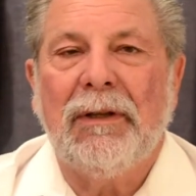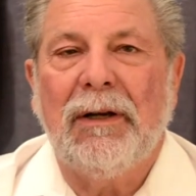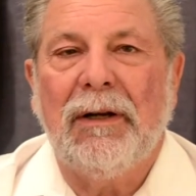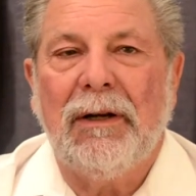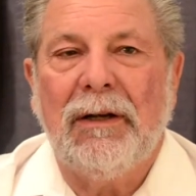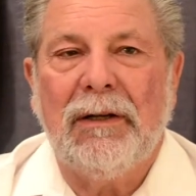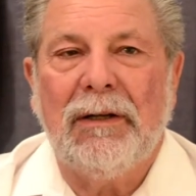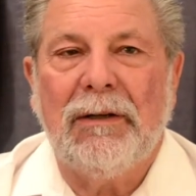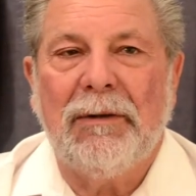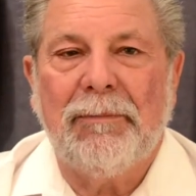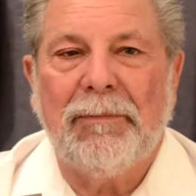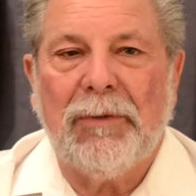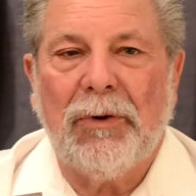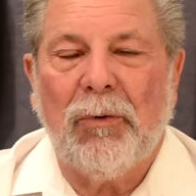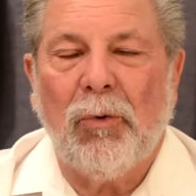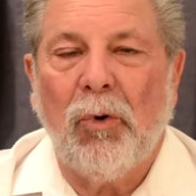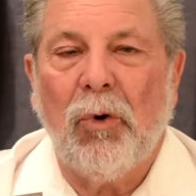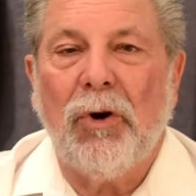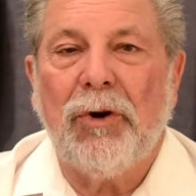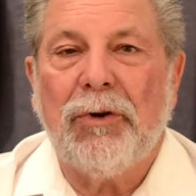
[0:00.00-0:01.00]
Um,
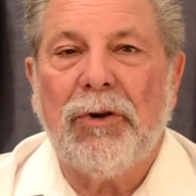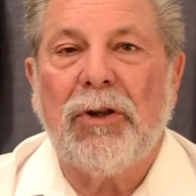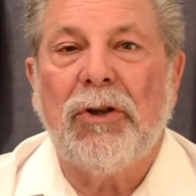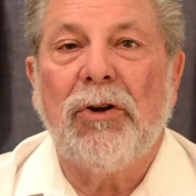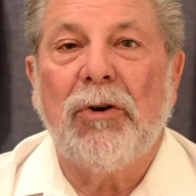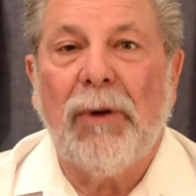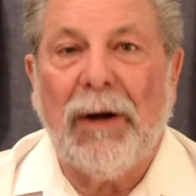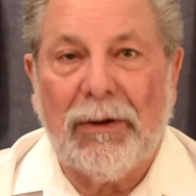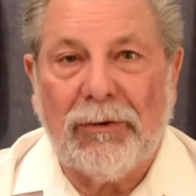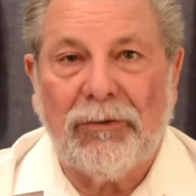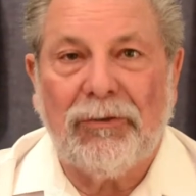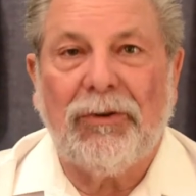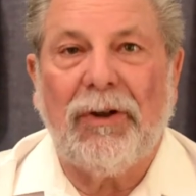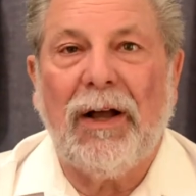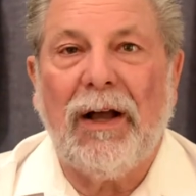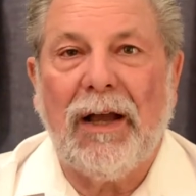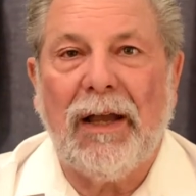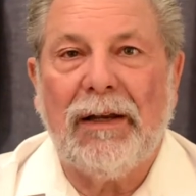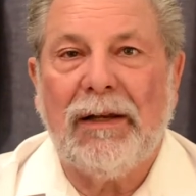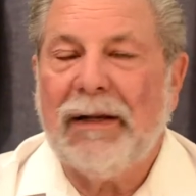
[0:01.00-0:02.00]
or you can go
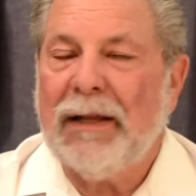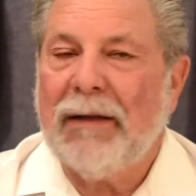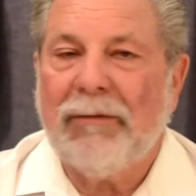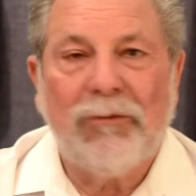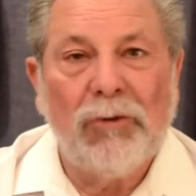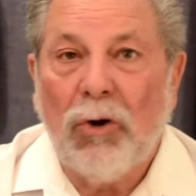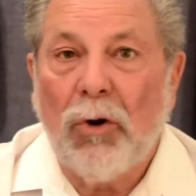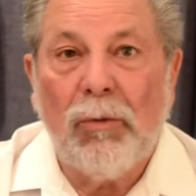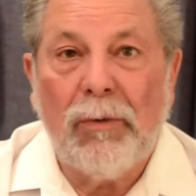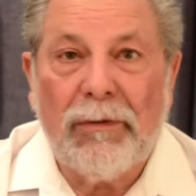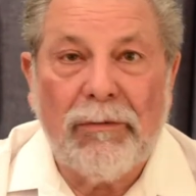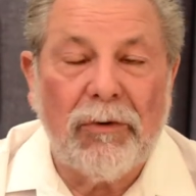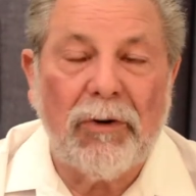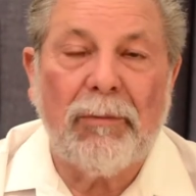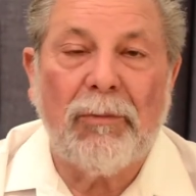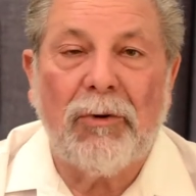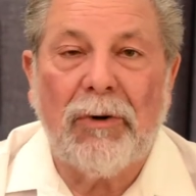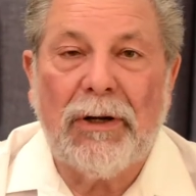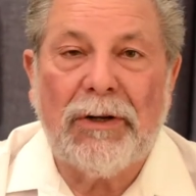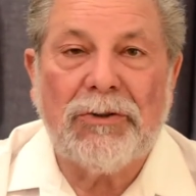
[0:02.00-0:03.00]
outside and have no
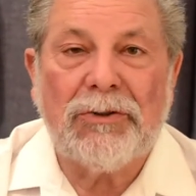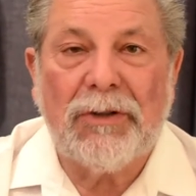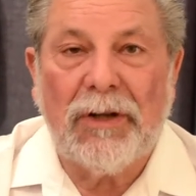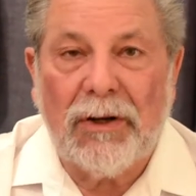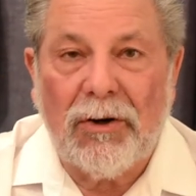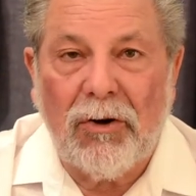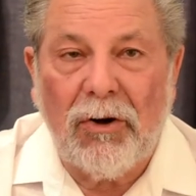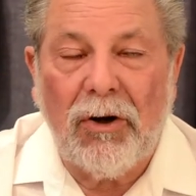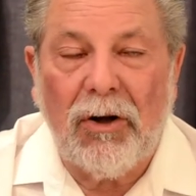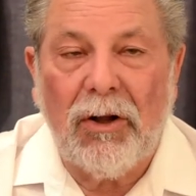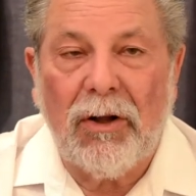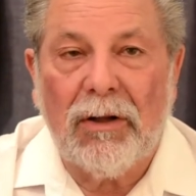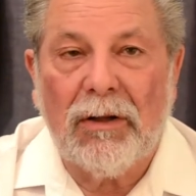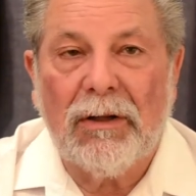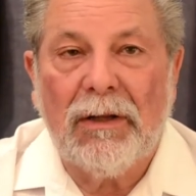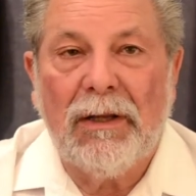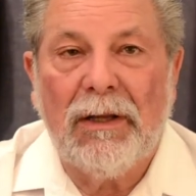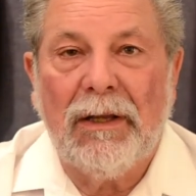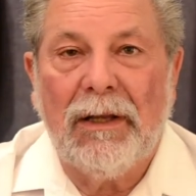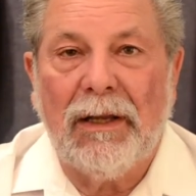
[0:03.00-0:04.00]
reverberation at all
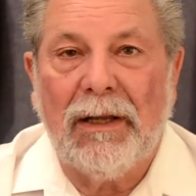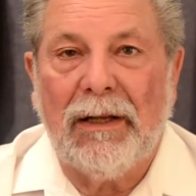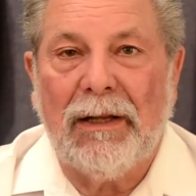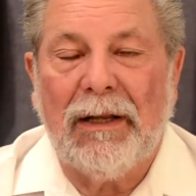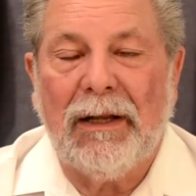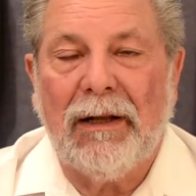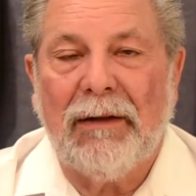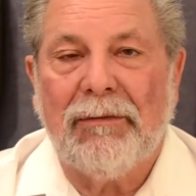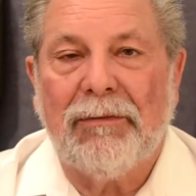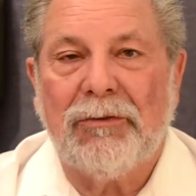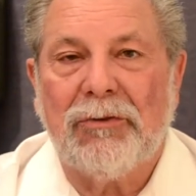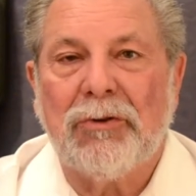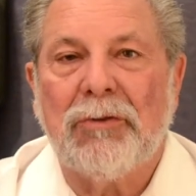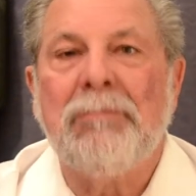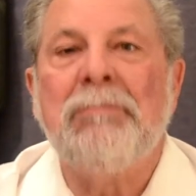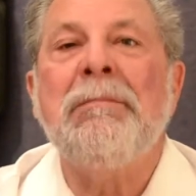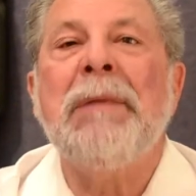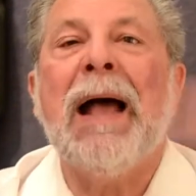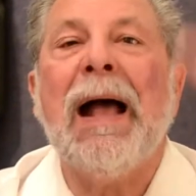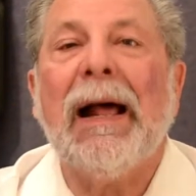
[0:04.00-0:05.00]
and have
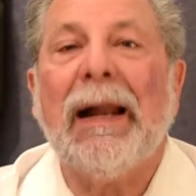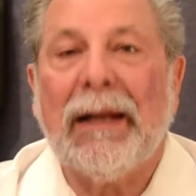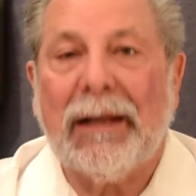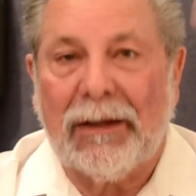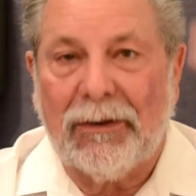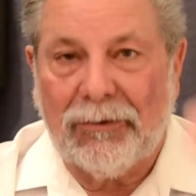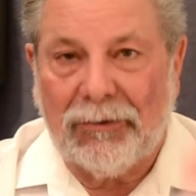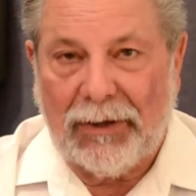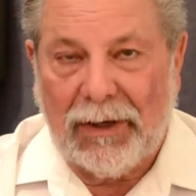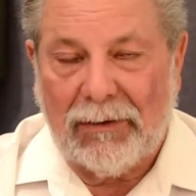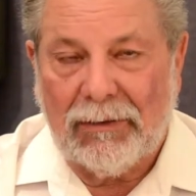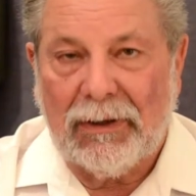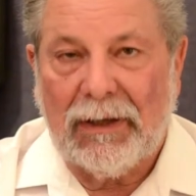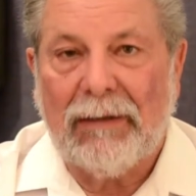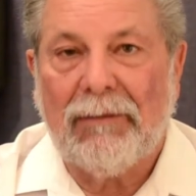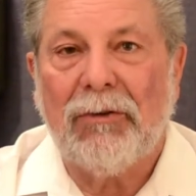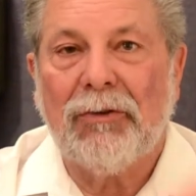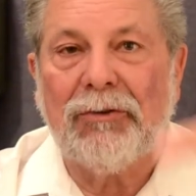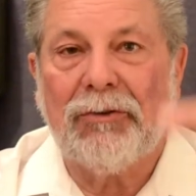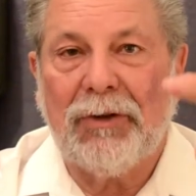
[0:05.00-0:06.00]
dramatic sound
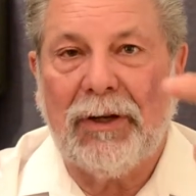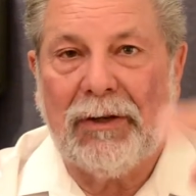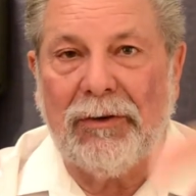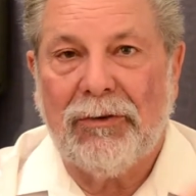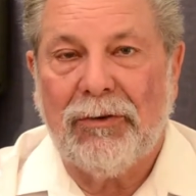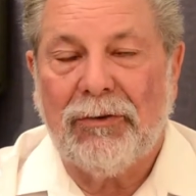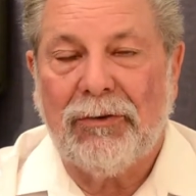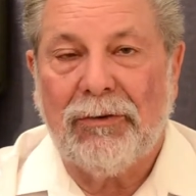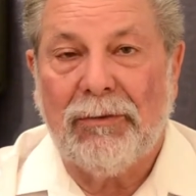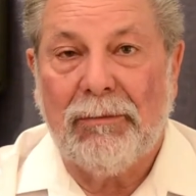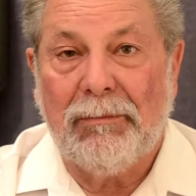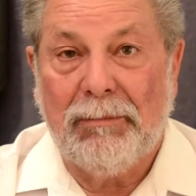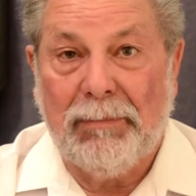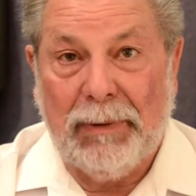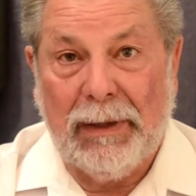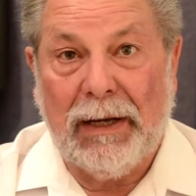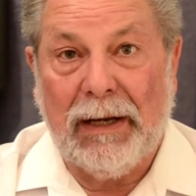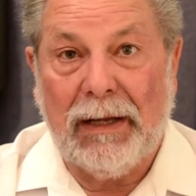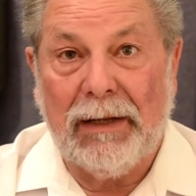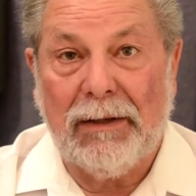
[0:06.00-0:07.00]
level changes,
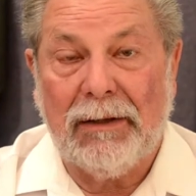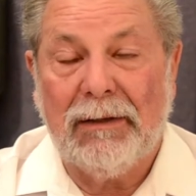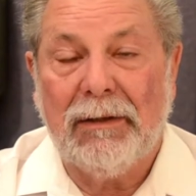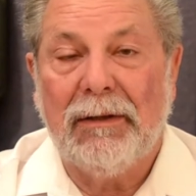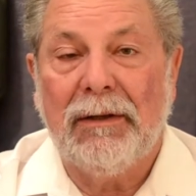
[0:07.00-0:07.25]
but